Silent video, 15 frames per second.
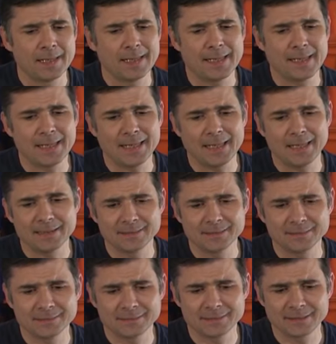
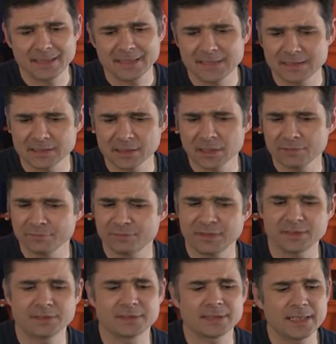And today's live
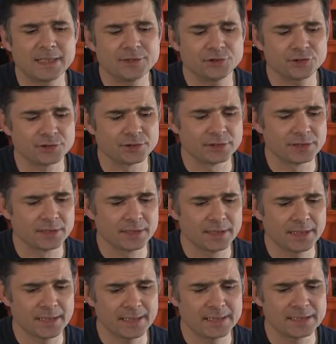investigation
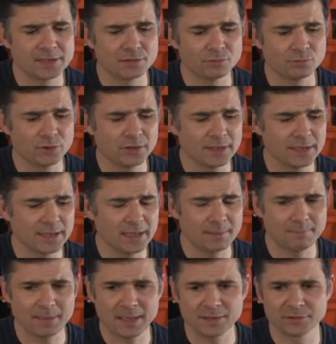is really
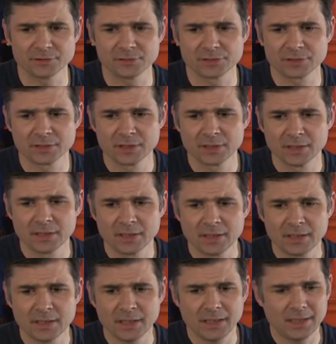about
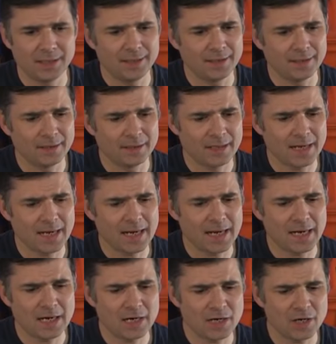
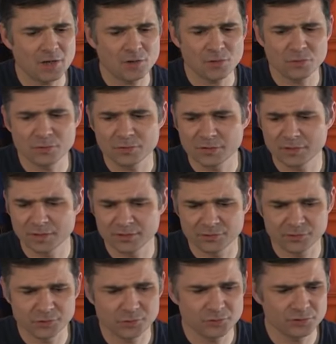how the
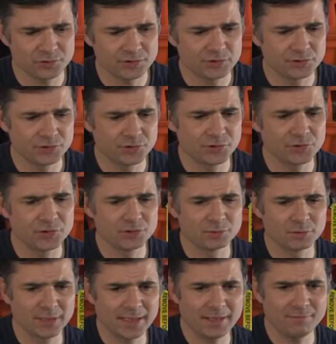tools that you choose
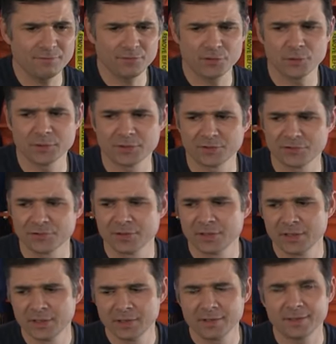will influence
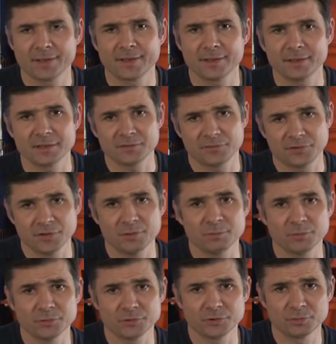the kind of
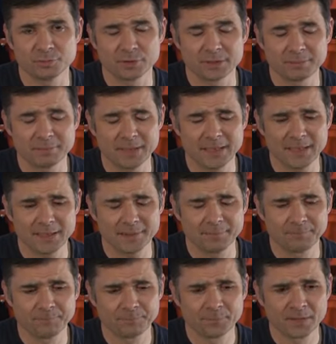samples you bring back
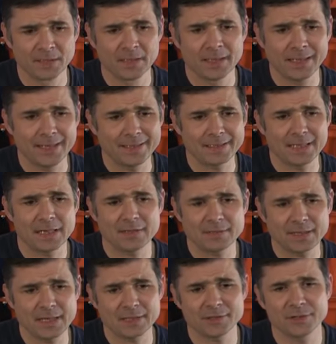and how
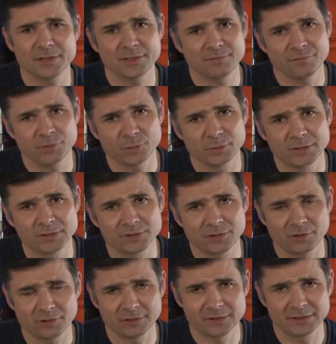that could influence
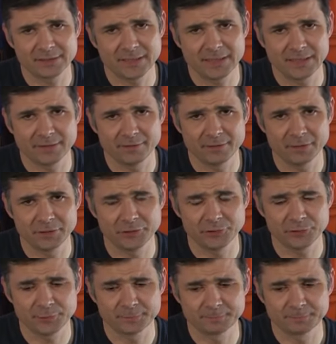our understanding of the ocean.